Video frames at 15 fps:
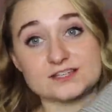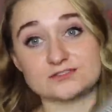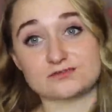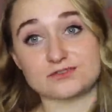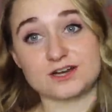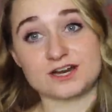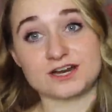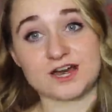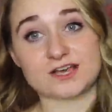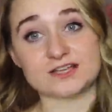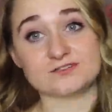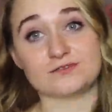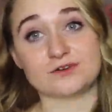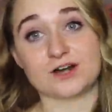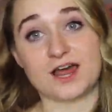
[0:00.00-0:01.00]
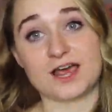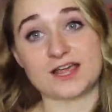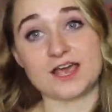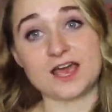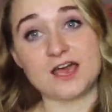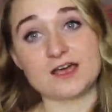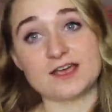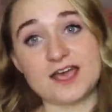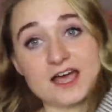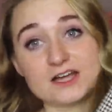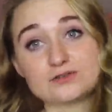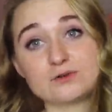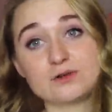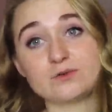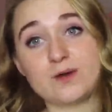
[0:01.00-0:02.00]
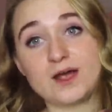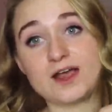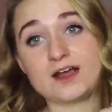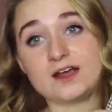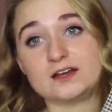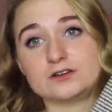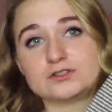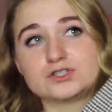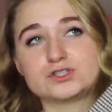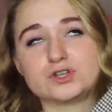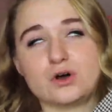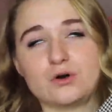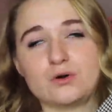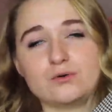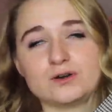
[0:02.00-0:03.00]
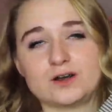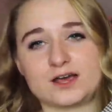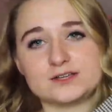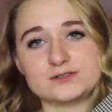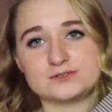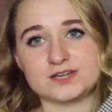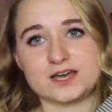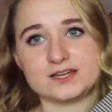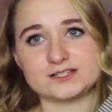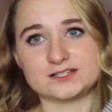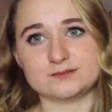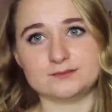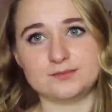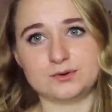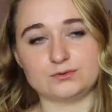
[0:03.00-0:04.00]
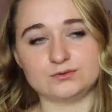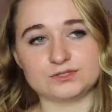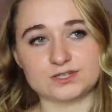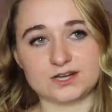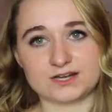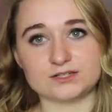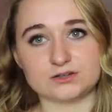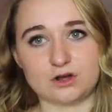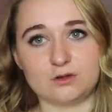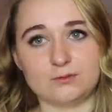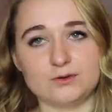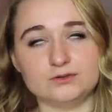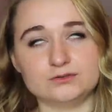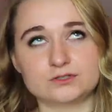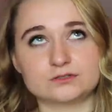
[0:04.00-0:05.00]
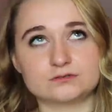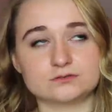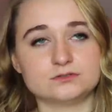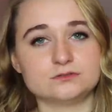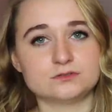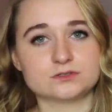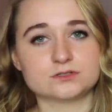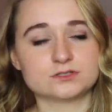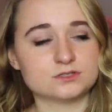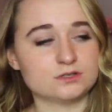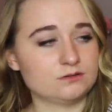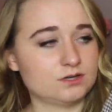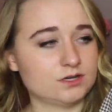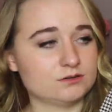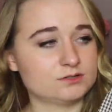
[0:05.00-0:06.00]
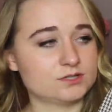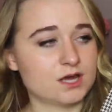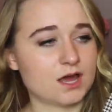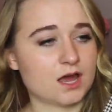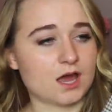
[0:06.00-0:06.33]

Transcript: It's really nice for like casual wear. It looks so nice with tights and boots, like tall boots. Mm. so cute.